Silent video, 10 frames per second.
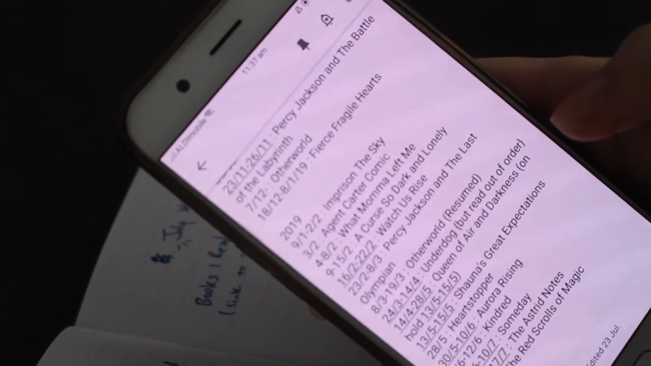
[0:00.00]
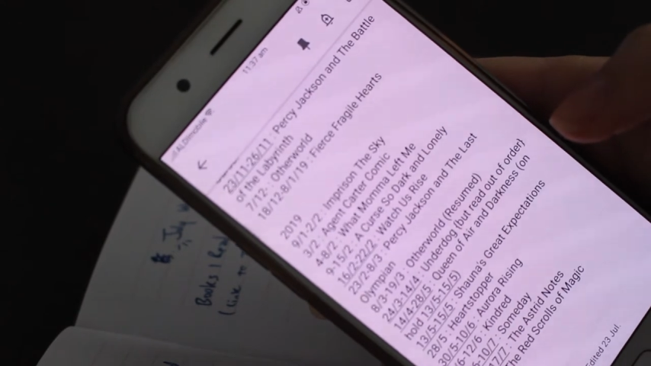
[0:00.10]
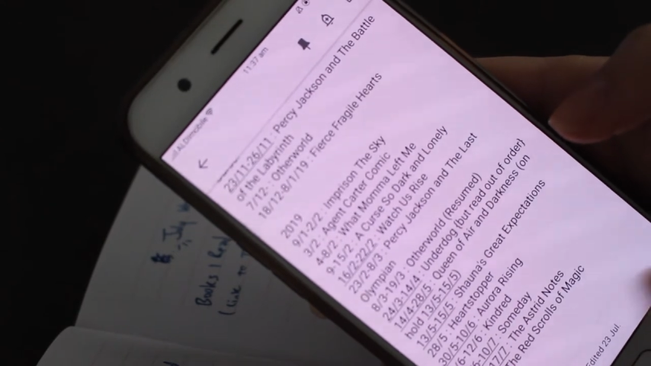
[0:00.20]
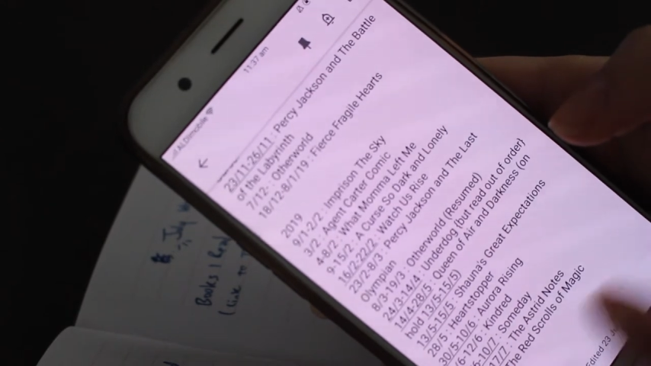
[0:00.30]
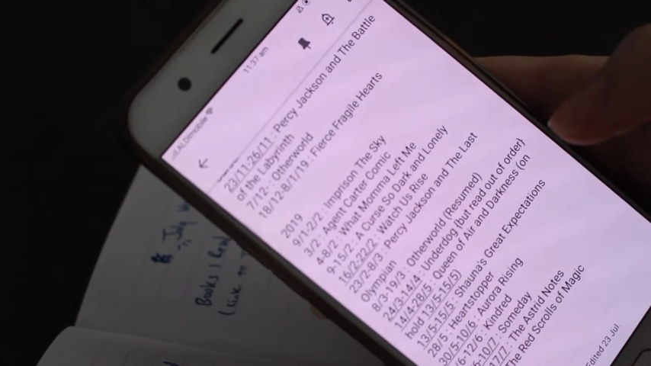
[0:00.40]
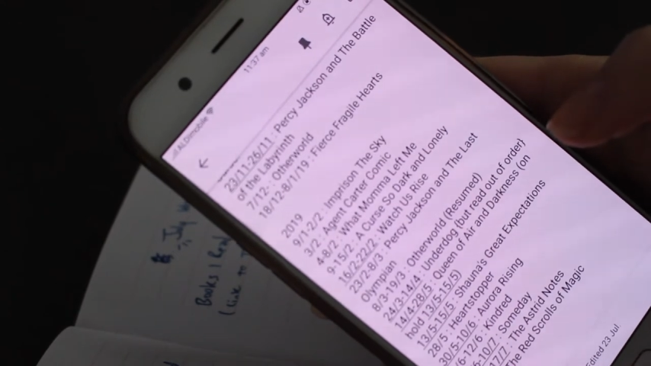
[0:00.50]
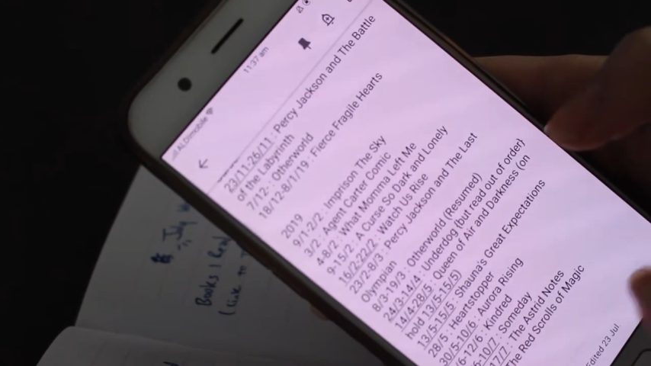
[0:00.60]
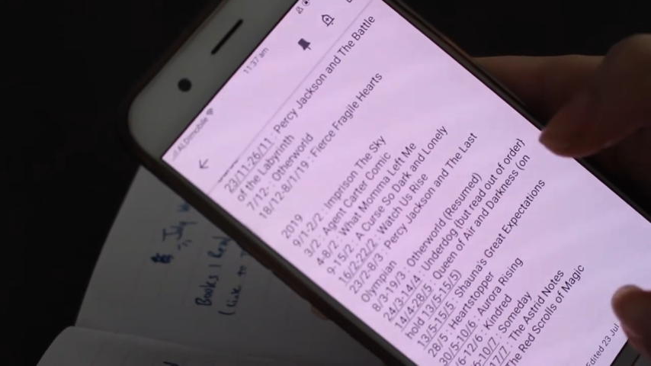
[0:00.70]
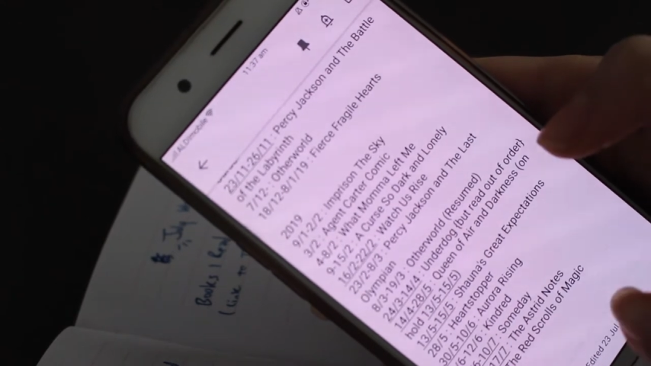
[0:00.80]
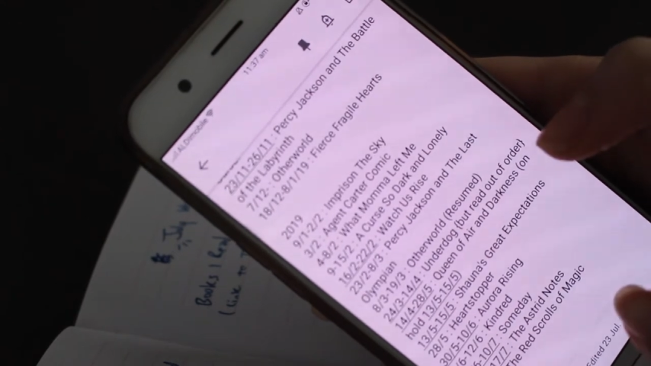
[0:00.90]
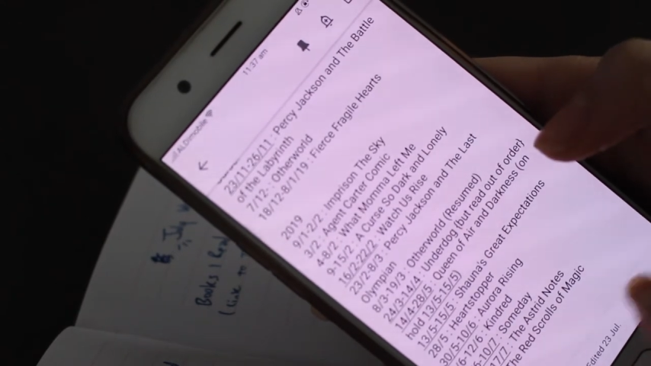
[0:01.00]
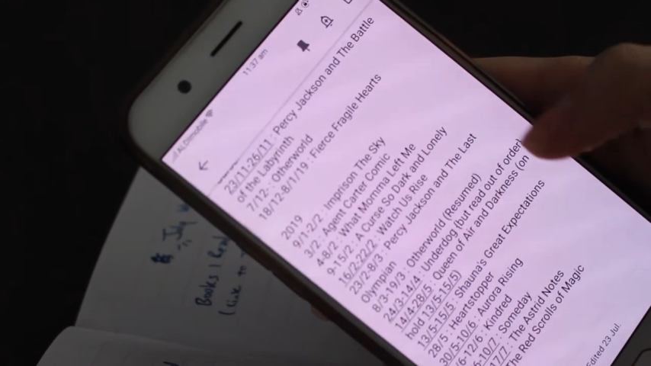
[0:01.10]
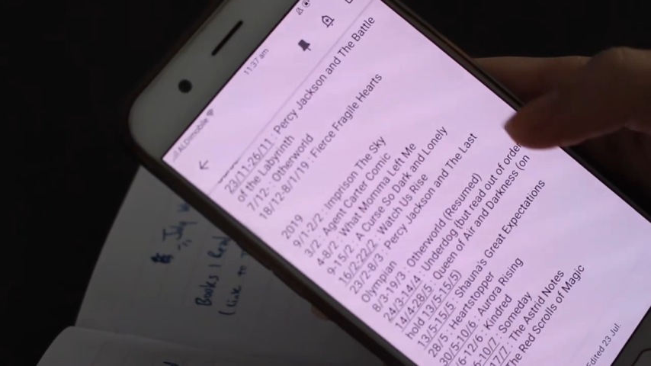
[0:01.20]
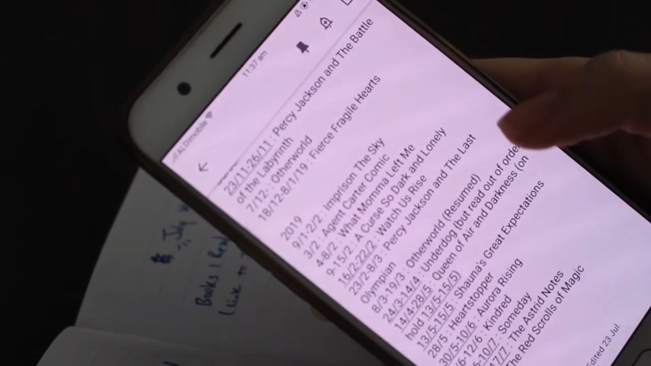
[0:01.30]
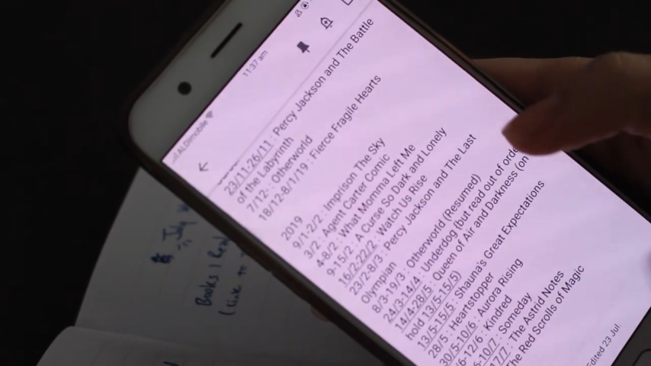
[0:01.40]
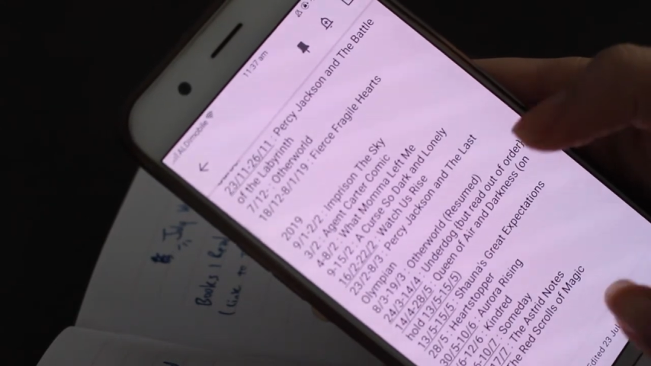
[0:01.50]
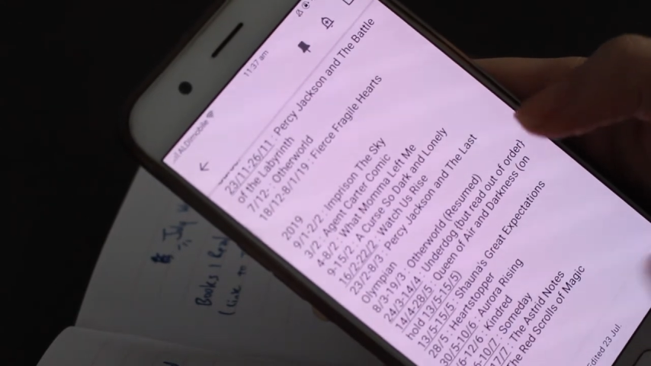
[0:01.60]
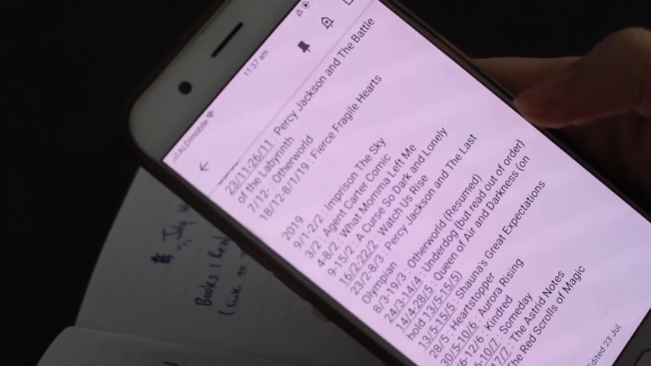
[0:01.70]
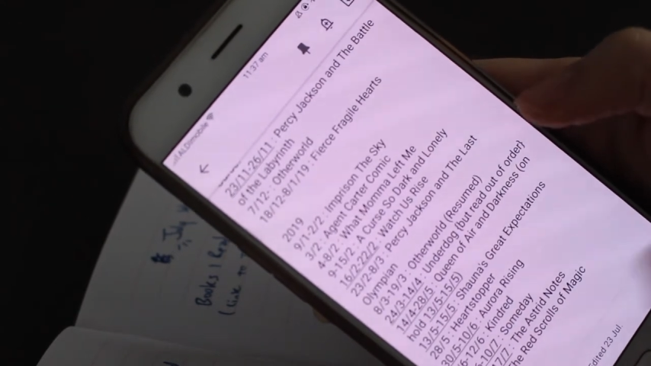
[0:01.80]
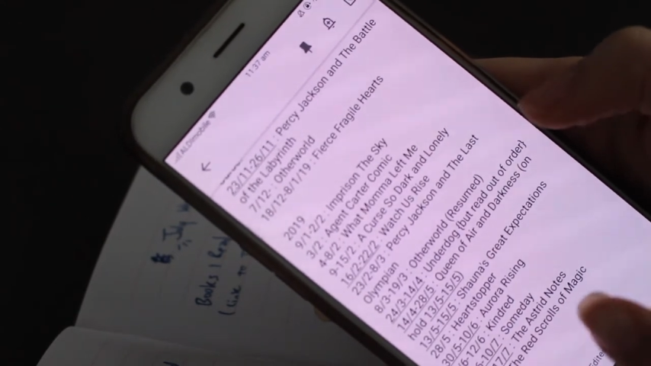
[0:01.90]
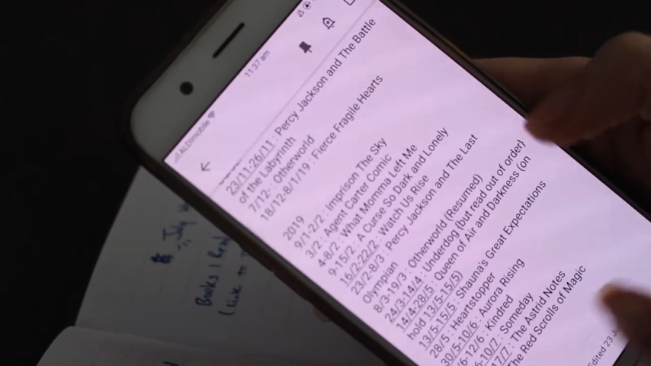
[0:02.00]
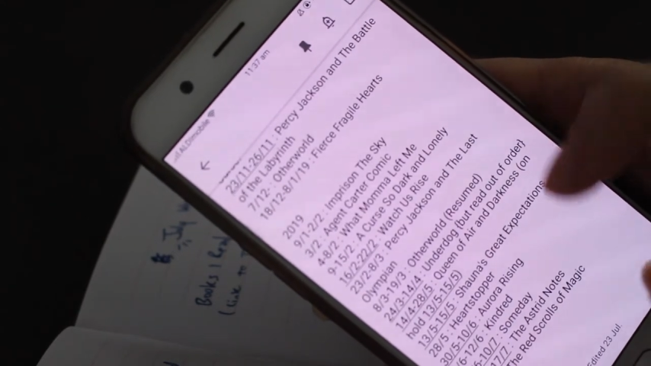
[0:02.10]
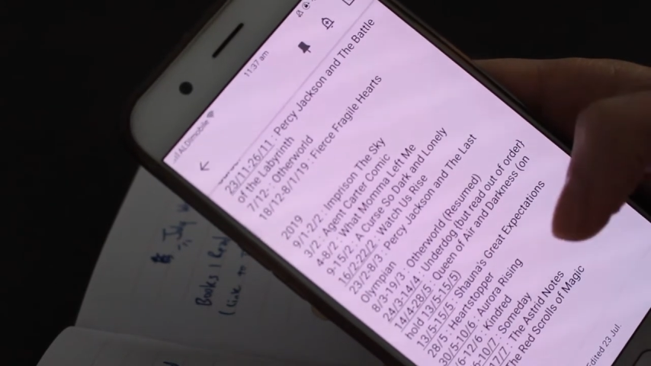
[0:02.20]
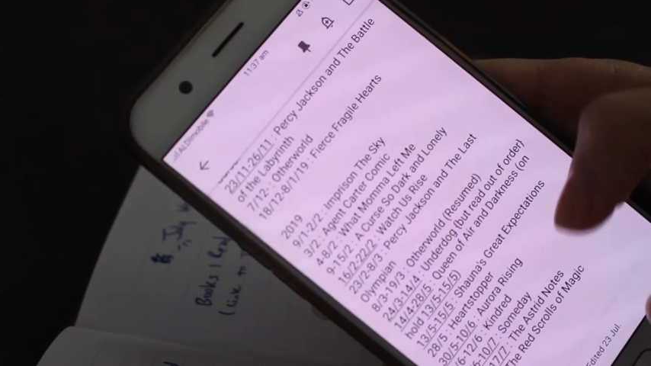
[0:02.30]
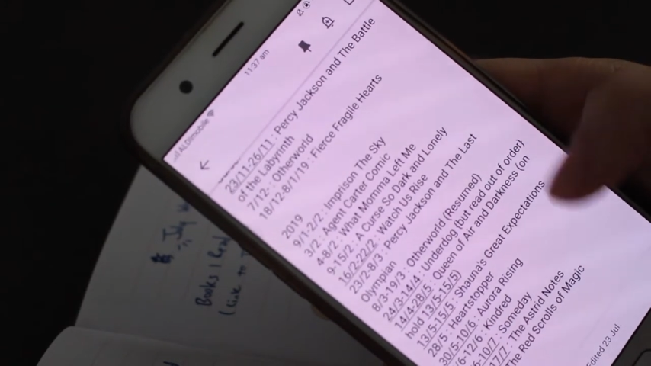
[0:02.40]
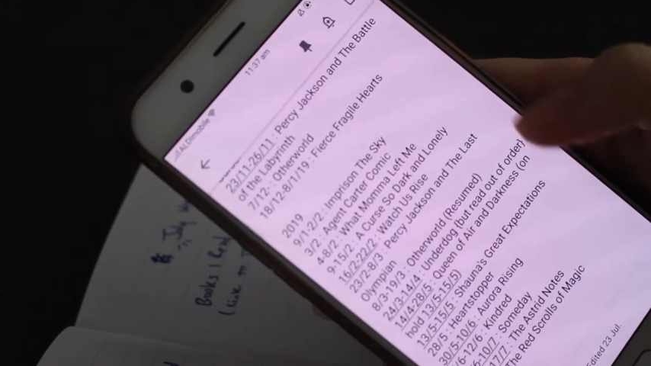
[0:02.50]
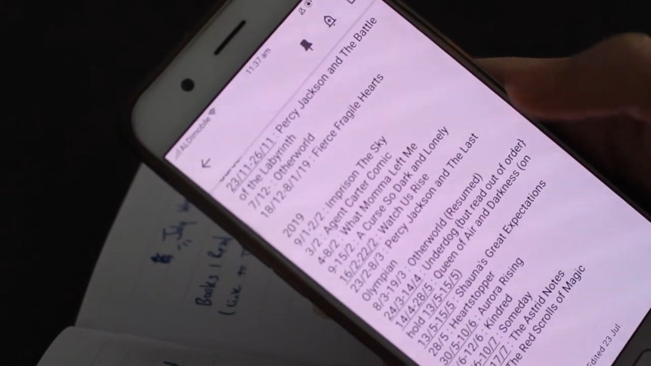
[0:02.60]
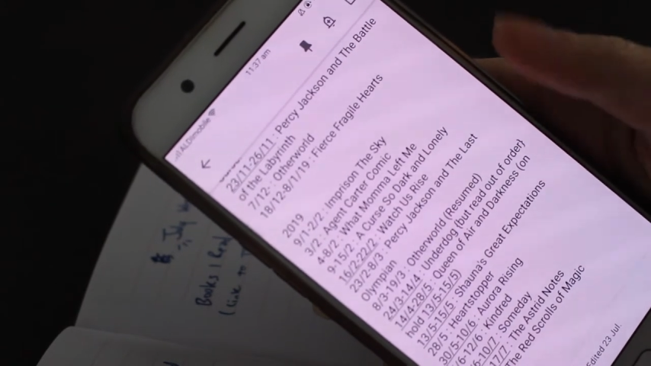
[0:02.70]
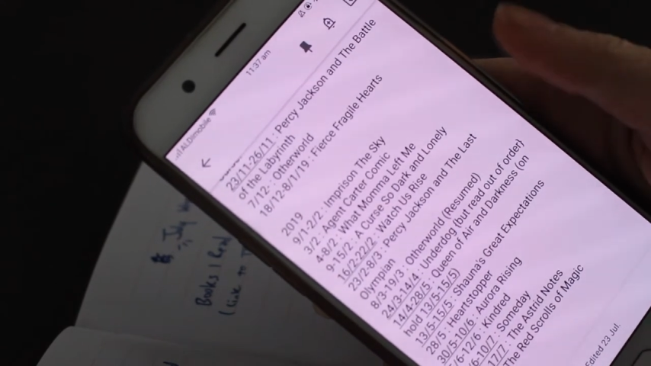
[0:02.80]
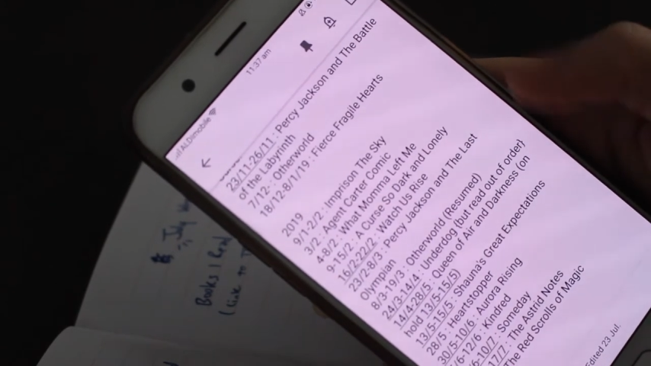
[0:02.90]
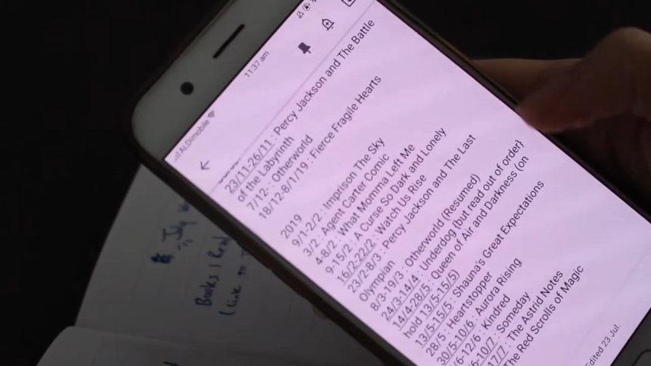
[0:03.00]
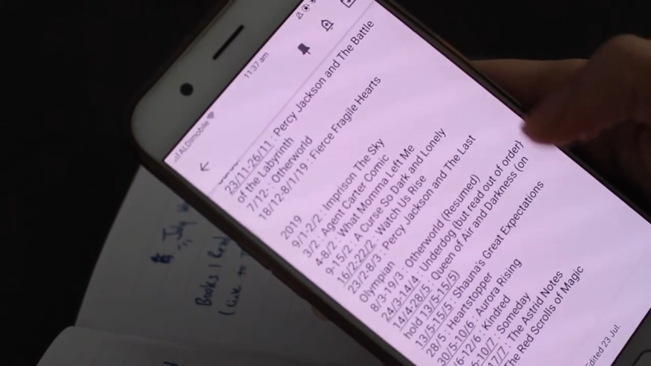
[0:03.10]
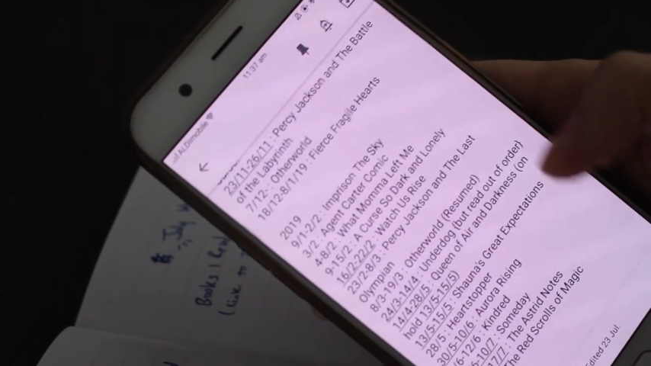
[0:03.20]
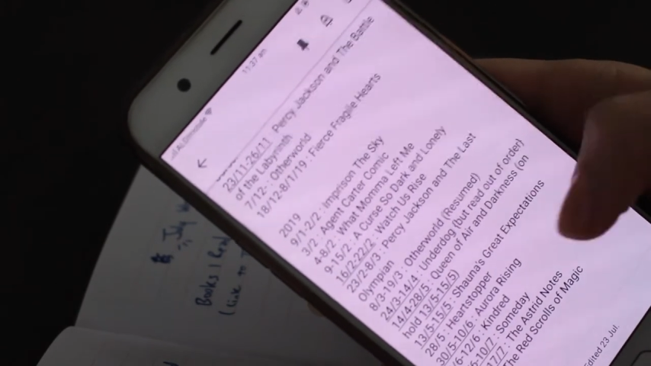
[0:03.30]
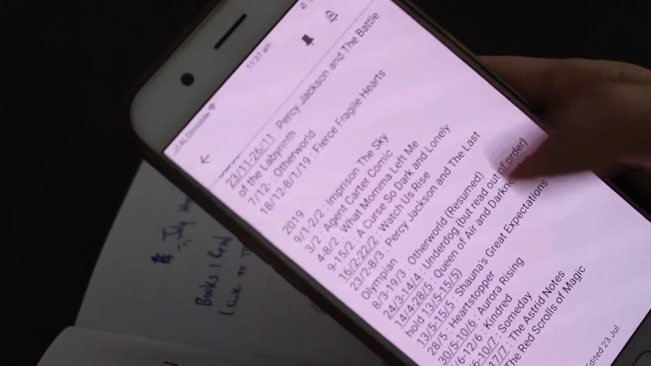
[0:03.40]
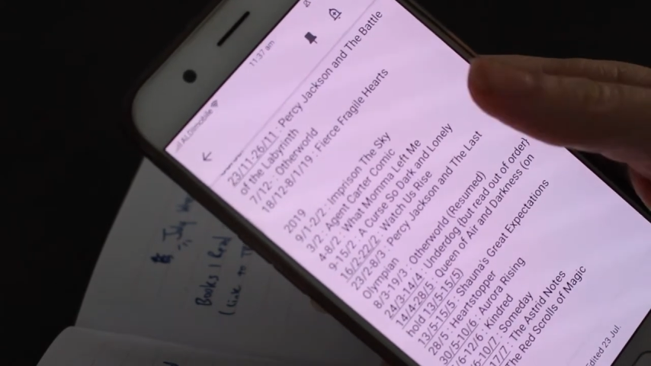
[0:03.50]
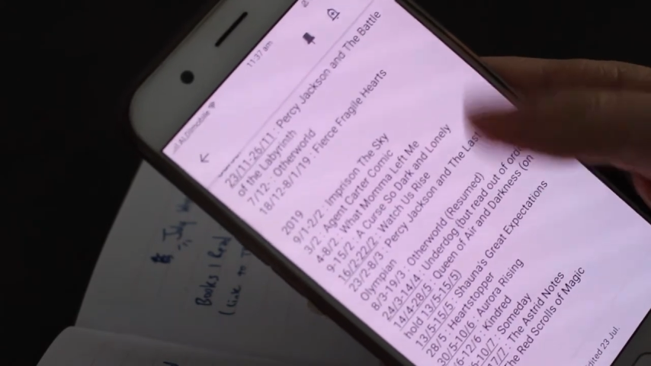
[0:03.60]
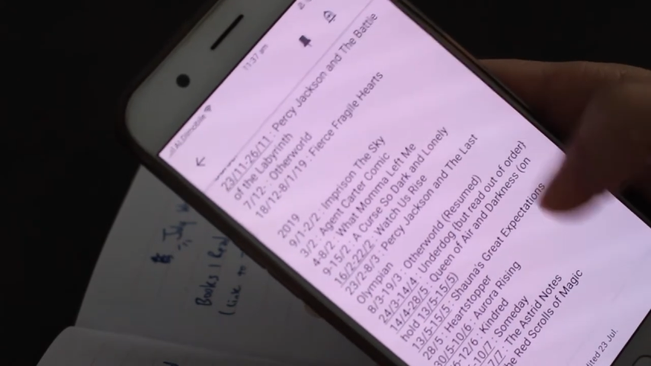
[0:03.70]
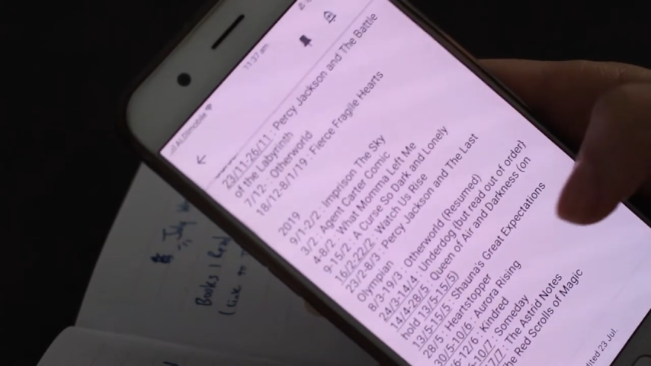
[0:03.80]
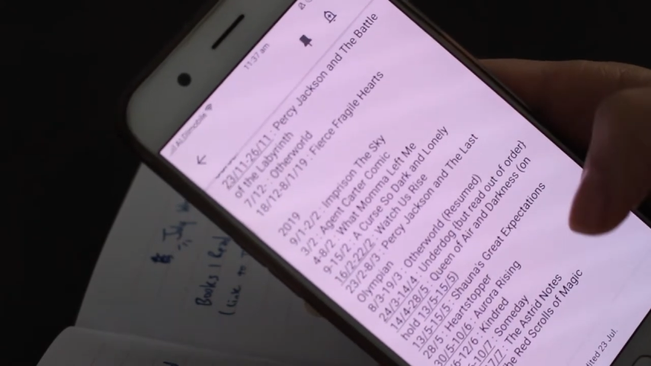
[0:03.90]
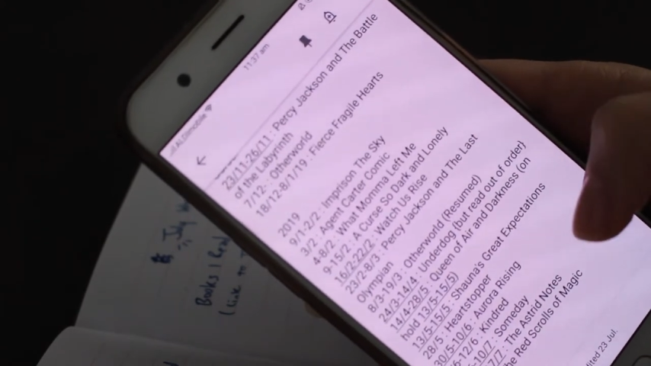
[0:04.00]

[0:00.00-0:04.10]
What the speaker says: [unreadable: no face in view]